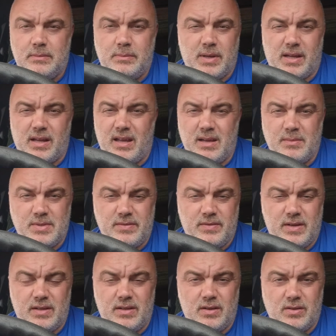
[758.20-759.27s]
I'd make a hames
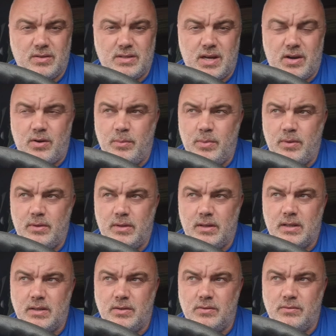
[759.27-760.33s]
of it and it look terrible,
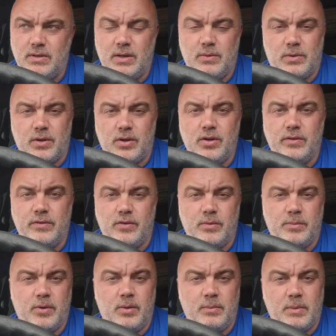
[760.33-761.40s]
and I don't really want to
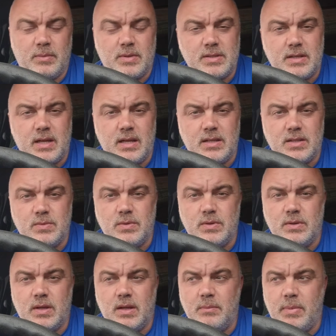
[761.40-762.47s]
cover up all my mistakes
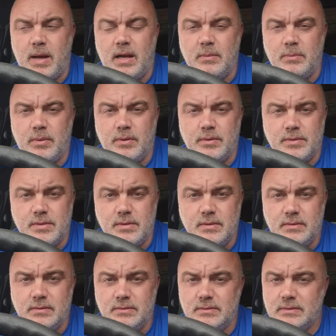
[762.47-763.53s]
with pallet boards.
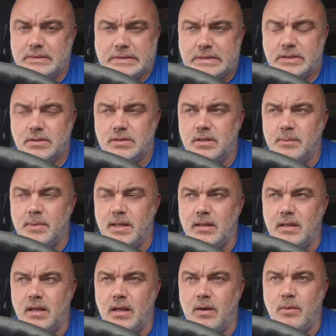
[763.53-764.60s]
It's just not my
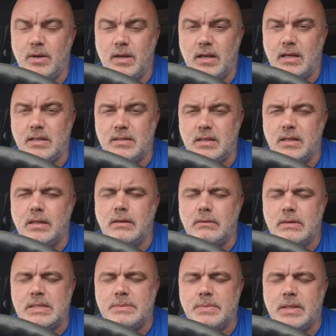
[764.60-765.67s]
thing. I want it nice and
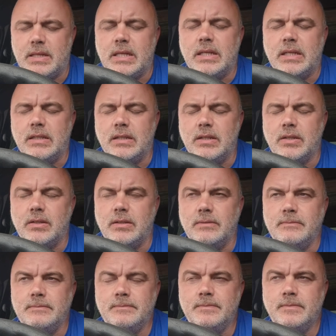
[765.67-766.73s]
crisp and clean and looking.